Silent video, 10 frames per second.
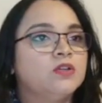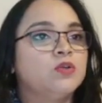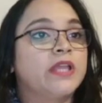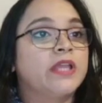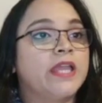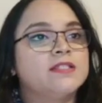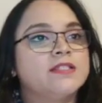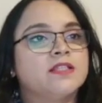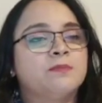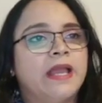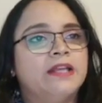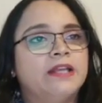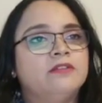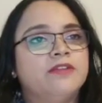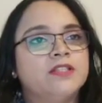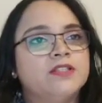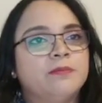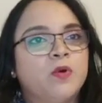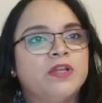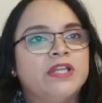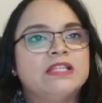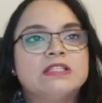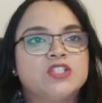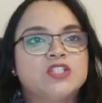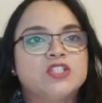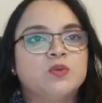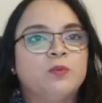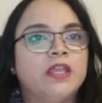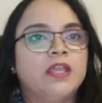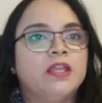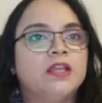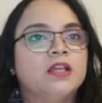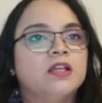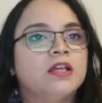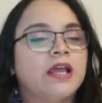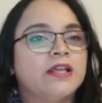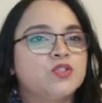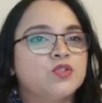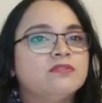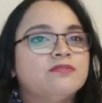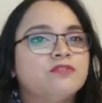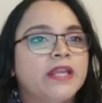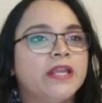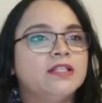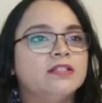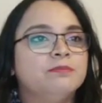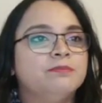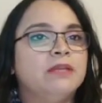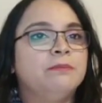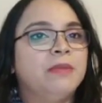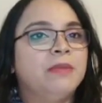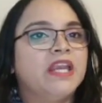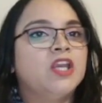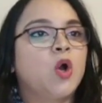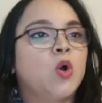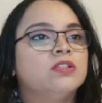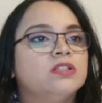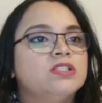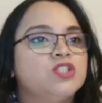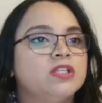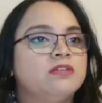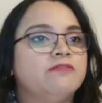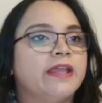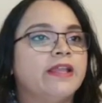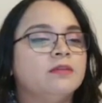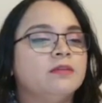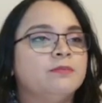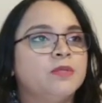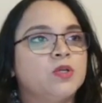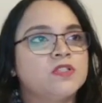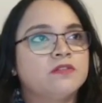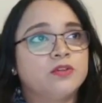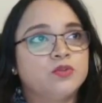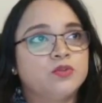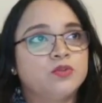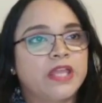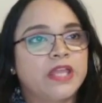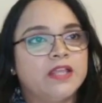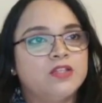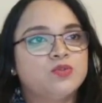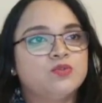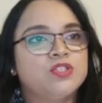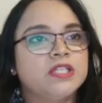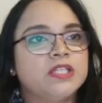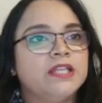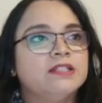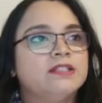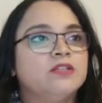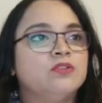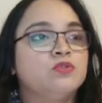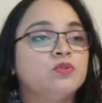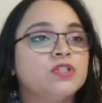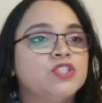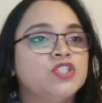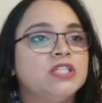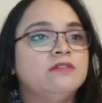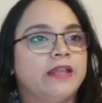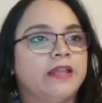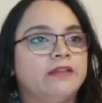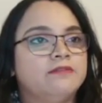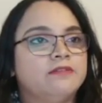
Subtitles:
Rook h6. Black defends the pawn in such a way as to avoid being pinned on the g file. Because if rook h to g8, then rook g5.